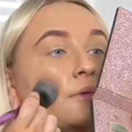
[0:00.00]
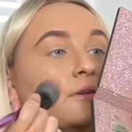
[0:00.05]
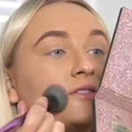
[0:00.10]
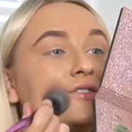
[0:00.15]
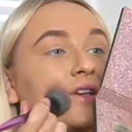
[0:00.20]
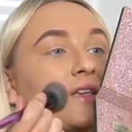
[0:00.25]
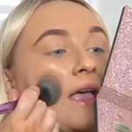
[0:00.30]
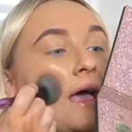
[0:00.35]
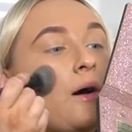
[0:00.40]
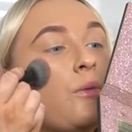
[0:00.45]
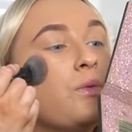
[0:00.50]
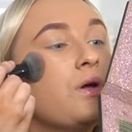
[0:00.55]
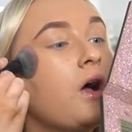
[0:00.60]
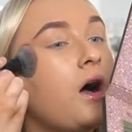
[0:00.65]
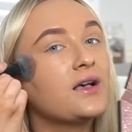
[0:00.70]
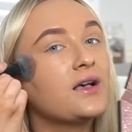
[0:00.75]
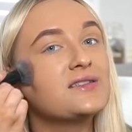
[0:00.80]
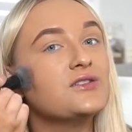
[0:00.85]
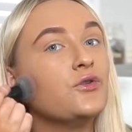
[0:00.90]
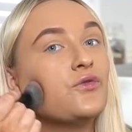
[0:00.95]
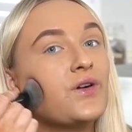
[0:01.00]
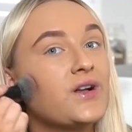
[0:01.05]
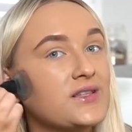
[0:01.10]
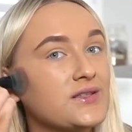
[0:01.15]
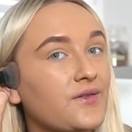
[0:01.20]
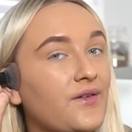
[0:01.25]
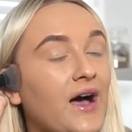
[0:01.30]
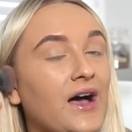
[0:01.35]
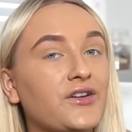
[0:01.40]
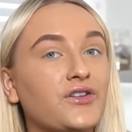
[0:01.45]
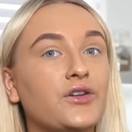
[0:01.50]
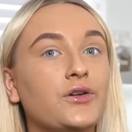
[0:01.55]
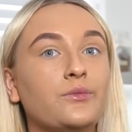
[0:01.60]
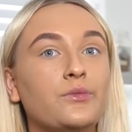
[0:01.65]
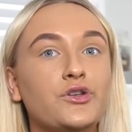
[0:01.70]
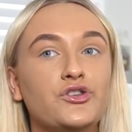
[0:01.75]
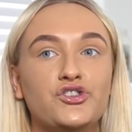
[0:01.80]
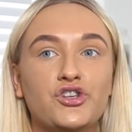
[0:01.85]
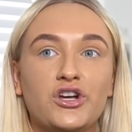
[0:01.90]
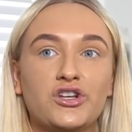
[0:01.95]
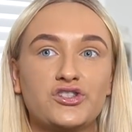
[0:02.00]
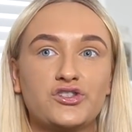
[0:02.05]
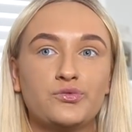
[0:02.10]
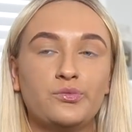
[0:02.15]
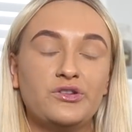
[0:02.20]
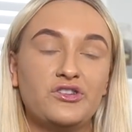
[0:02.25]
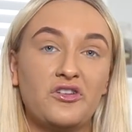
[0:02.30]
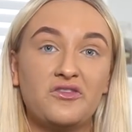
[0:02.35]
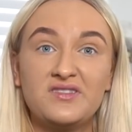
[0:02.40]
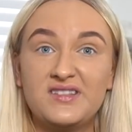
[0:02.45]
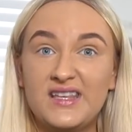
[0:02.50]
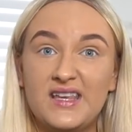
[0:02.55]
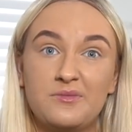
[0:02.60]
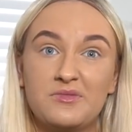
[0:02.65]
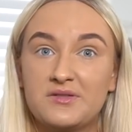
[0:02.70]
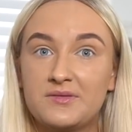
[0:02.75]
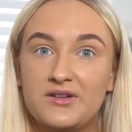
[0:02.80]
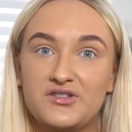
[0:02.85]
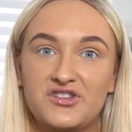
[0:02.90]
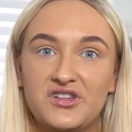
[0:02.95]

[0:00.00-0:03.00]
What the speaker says: So yeah, we still friends with Adam, just we don't see him as much